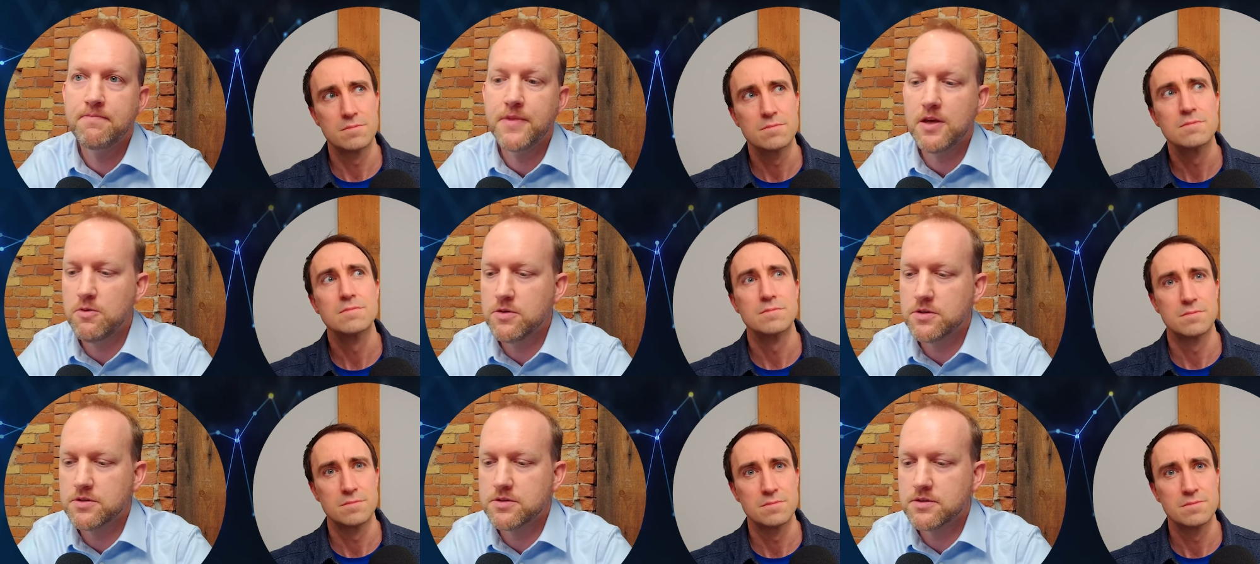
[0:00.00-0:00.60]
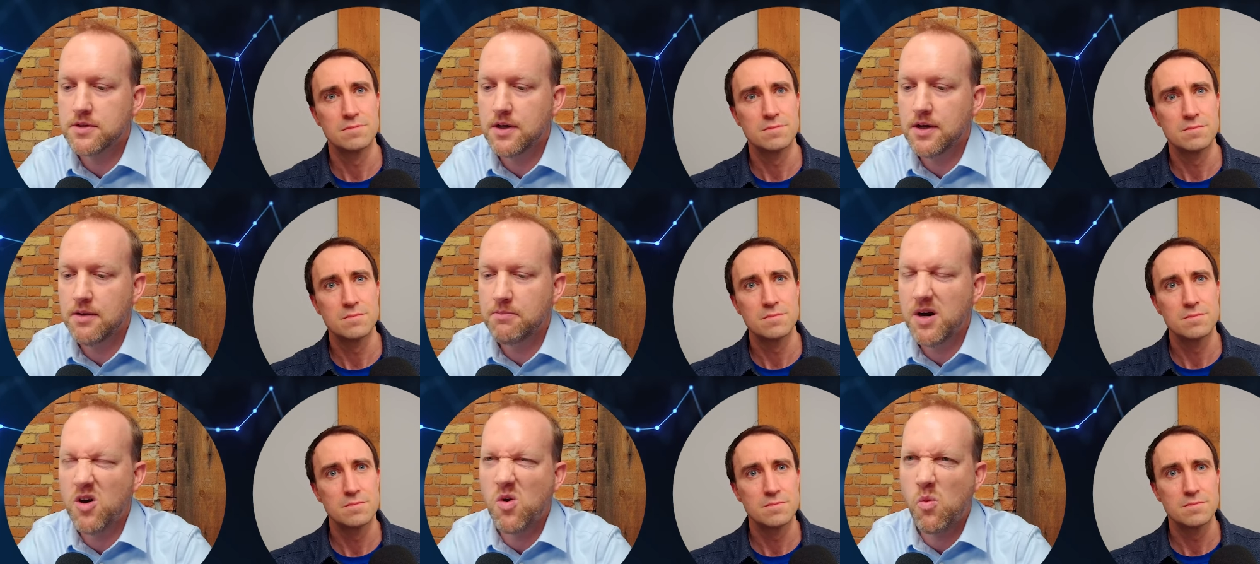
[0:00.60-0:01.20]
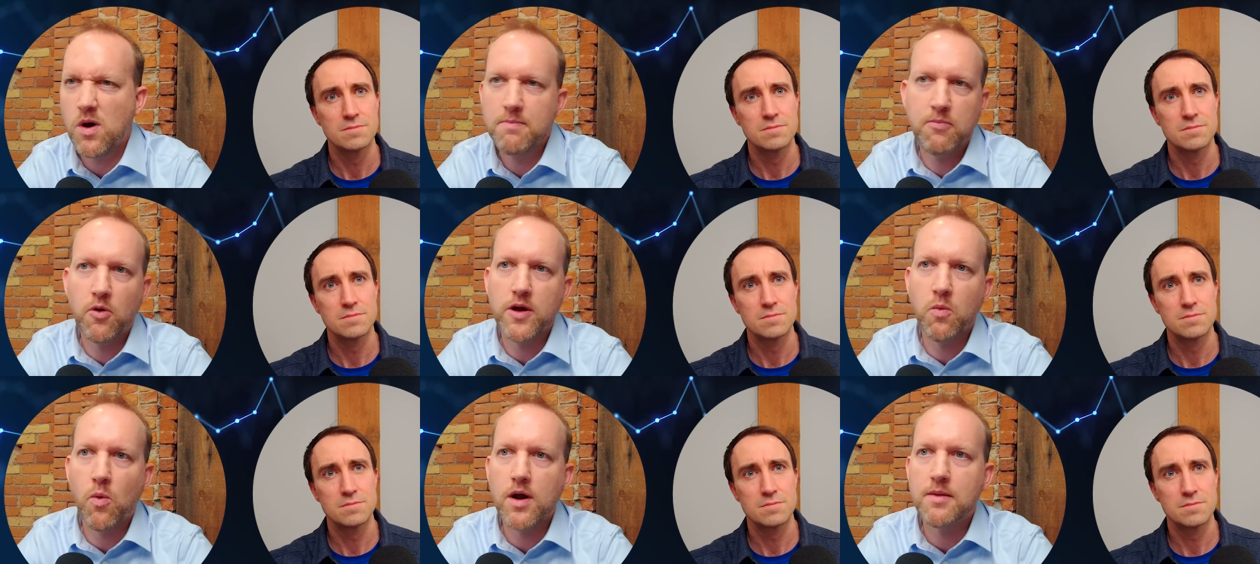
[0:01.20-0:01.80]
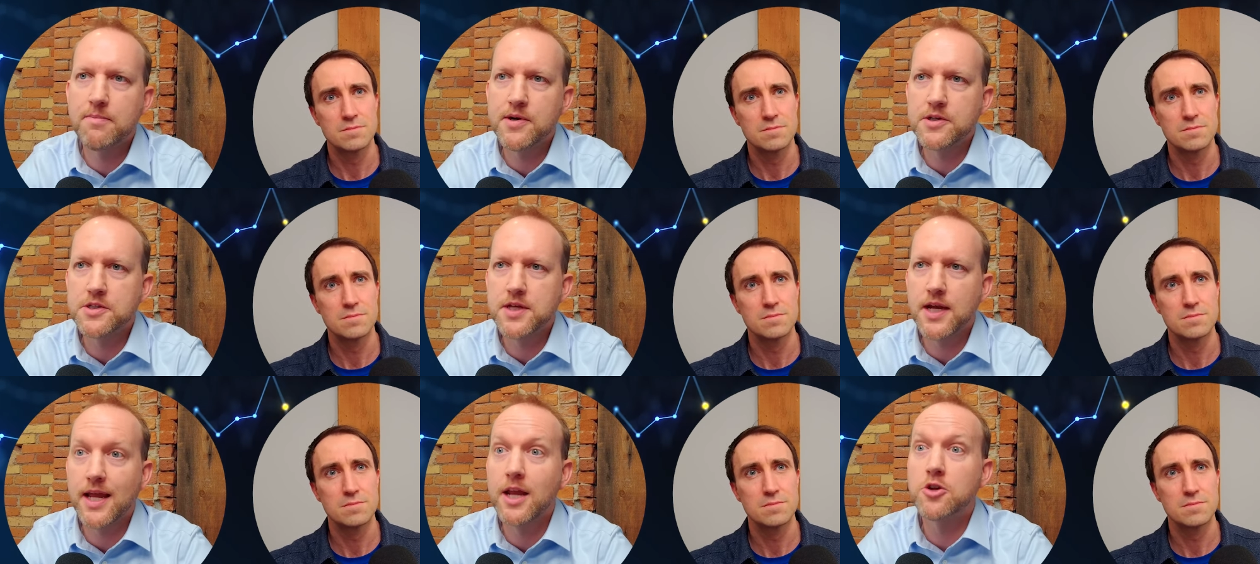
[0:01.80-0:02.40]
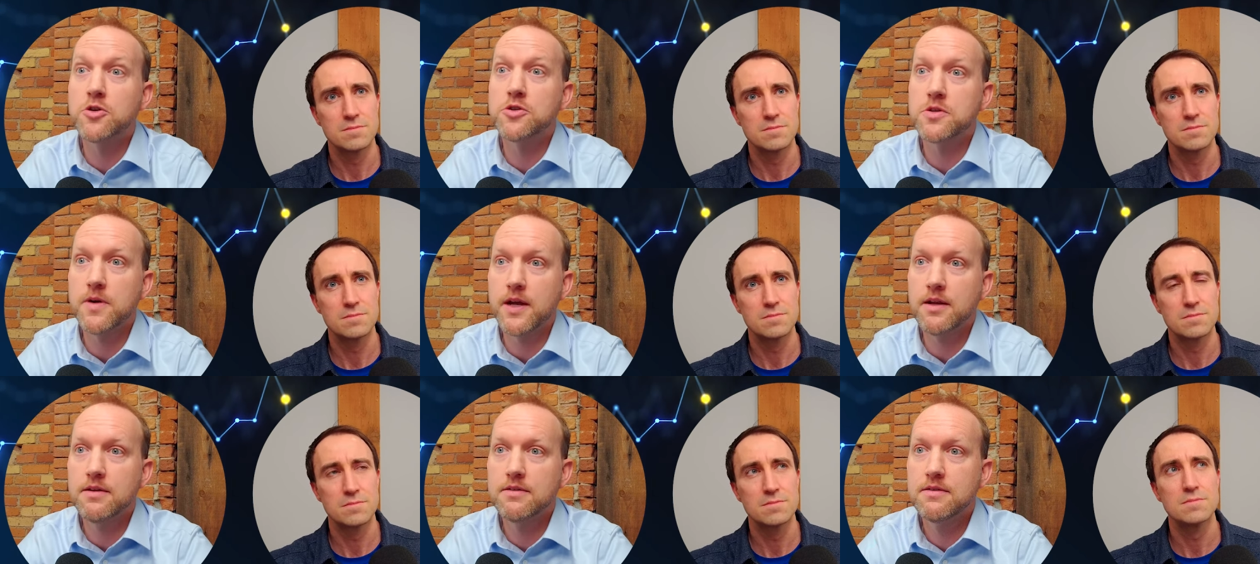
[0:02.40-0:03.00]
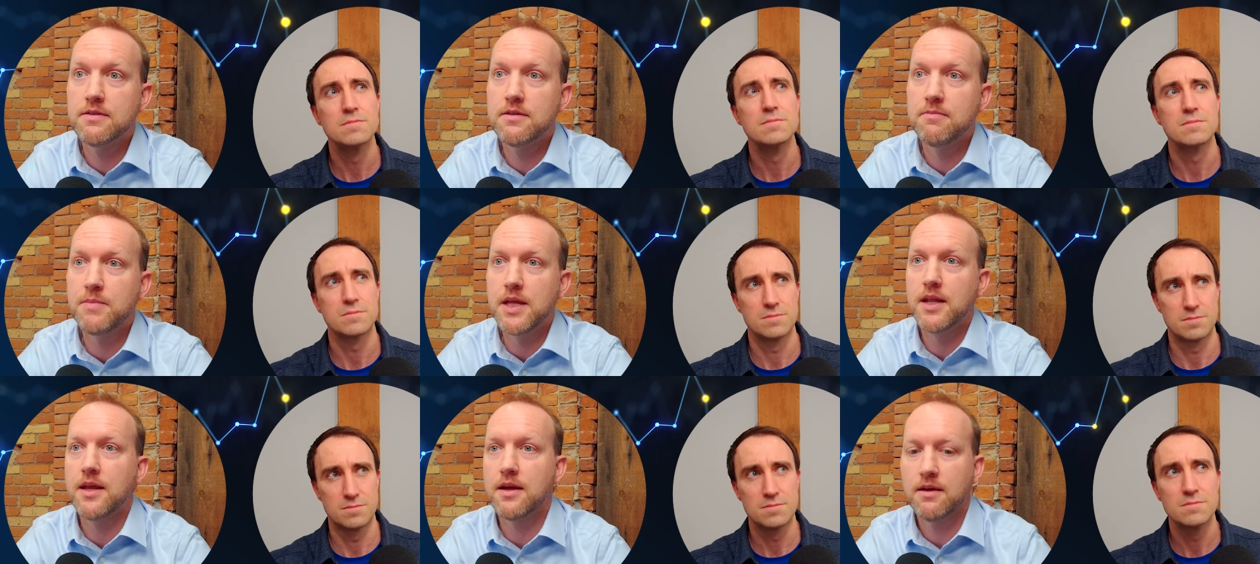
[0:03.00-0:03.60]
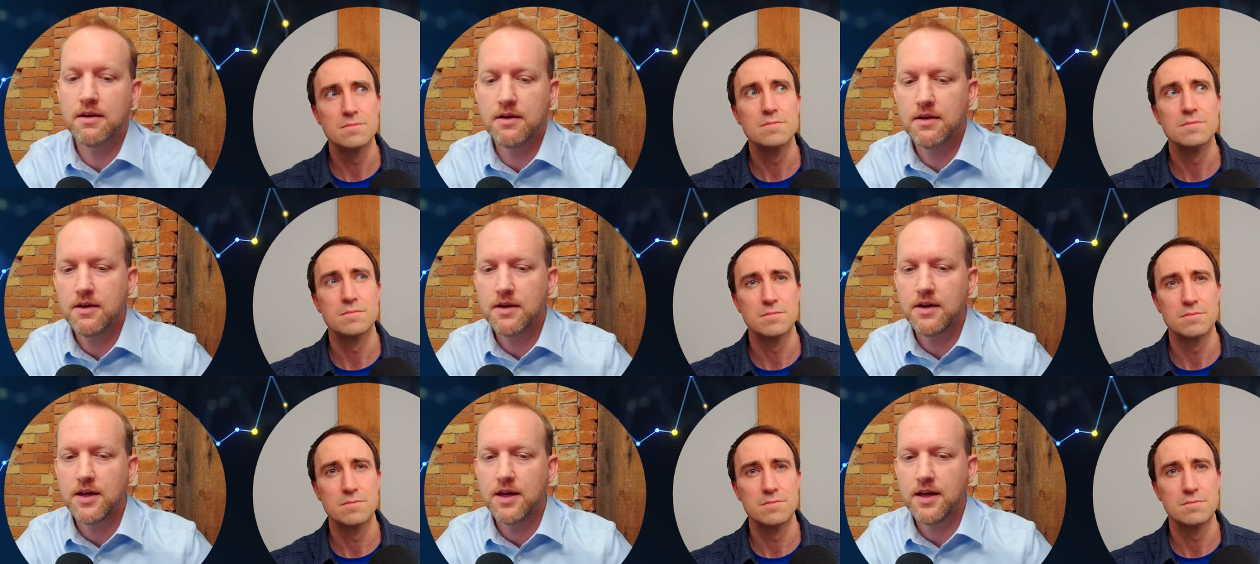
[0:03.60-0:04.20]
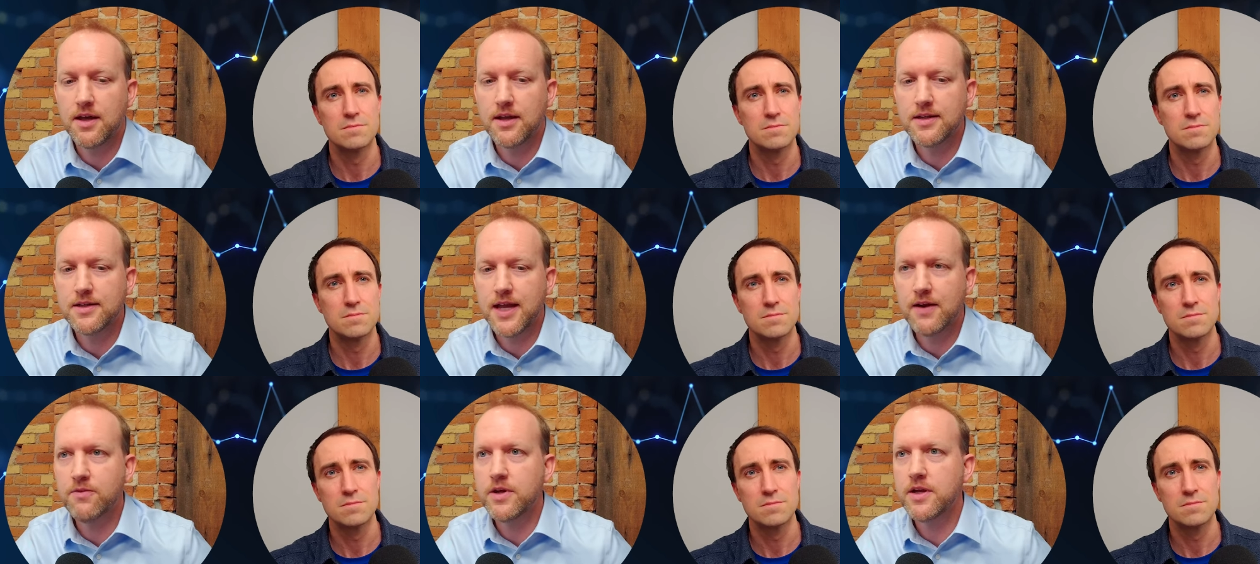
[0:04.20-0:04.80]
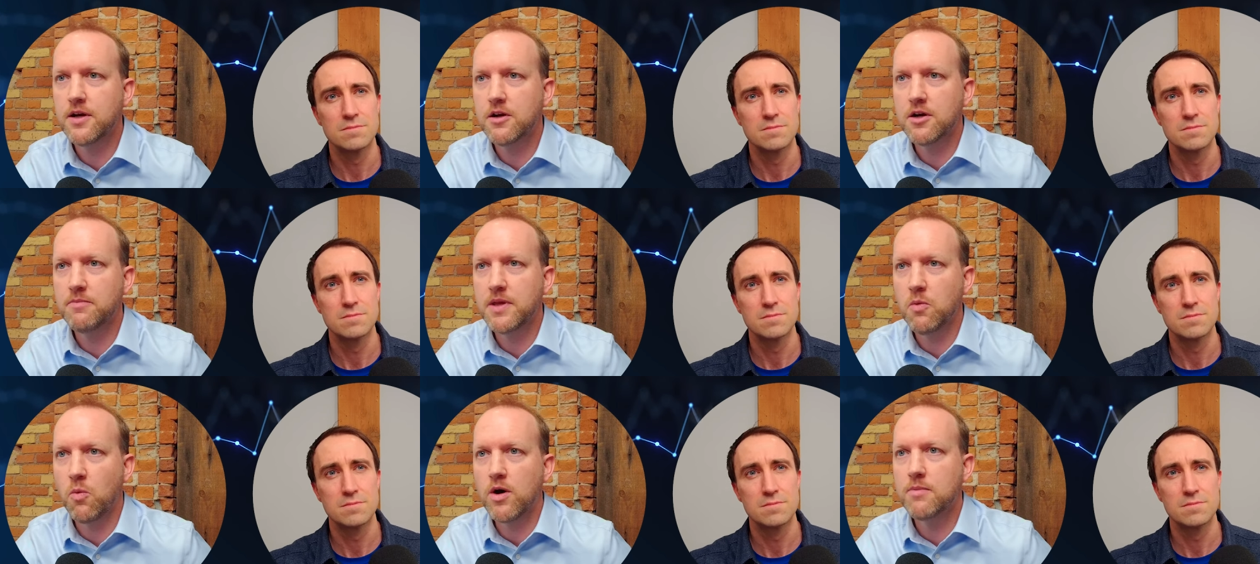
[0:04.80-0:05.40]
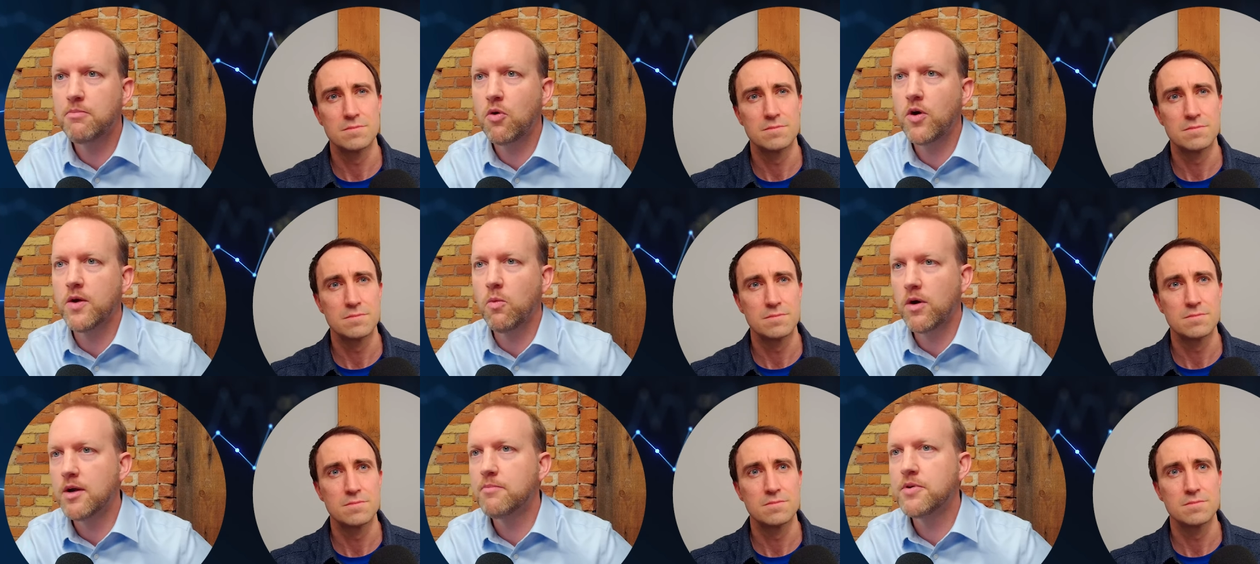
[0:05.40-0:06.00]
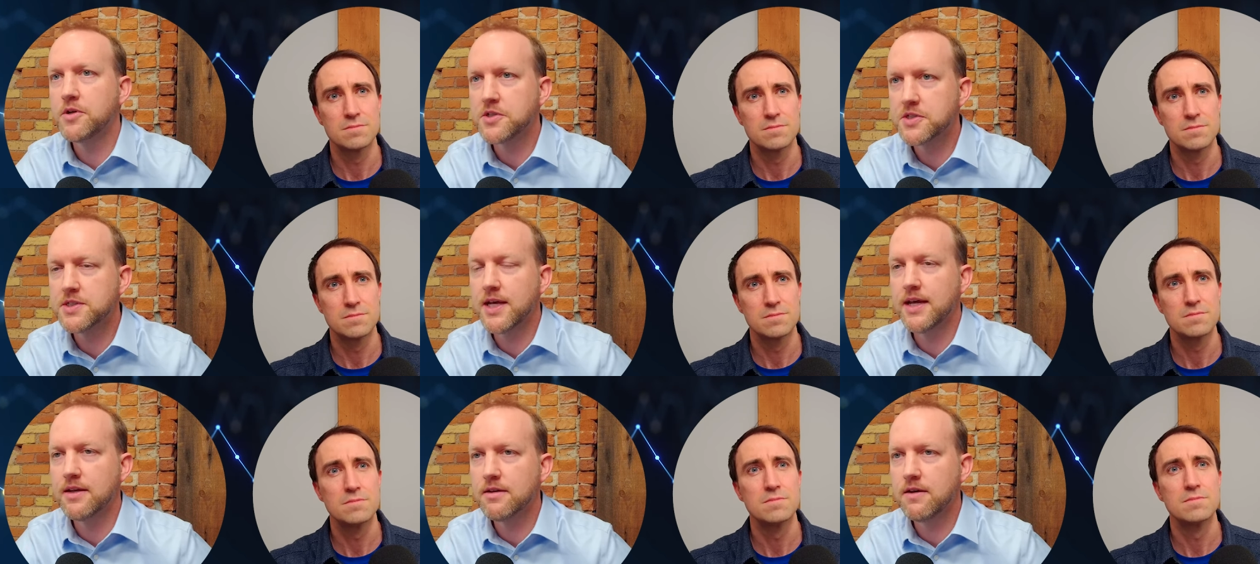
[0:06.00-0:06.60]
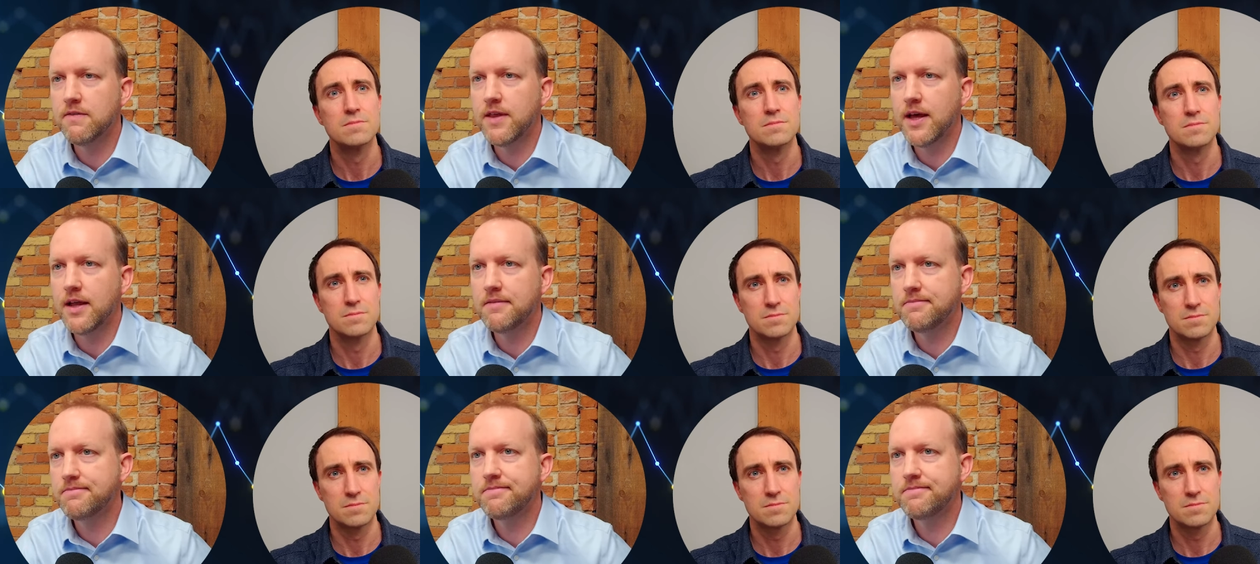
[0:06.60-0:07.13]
Speaker 1: it was uh, about a 1.1% interest rate meaning every year it'd be 1.1% of that